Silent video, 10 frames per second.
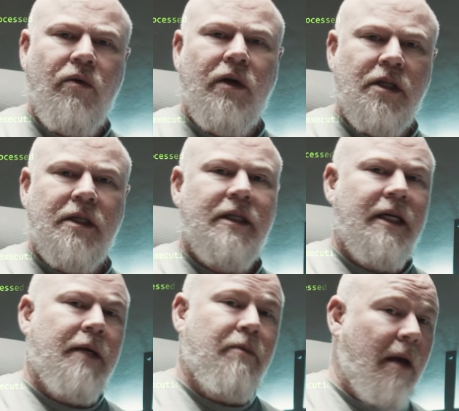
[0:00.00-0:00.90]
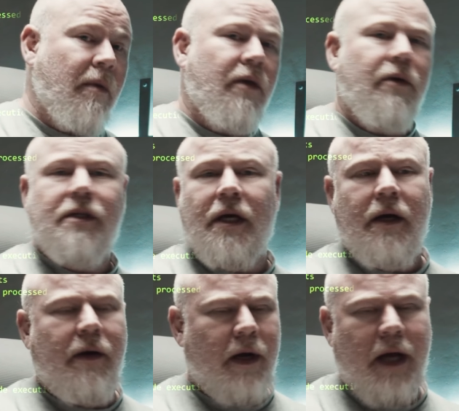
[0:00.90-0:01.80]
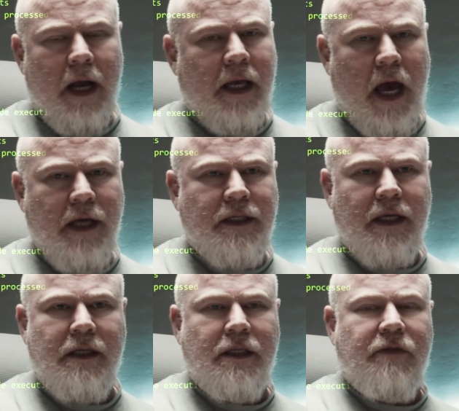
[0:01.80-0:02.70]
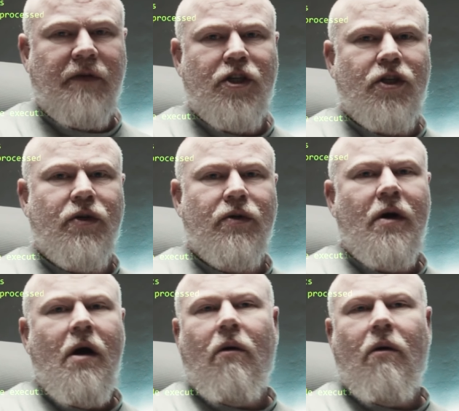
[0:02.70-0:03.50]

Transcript: You want to just see maybe there is a case-sensitive issue,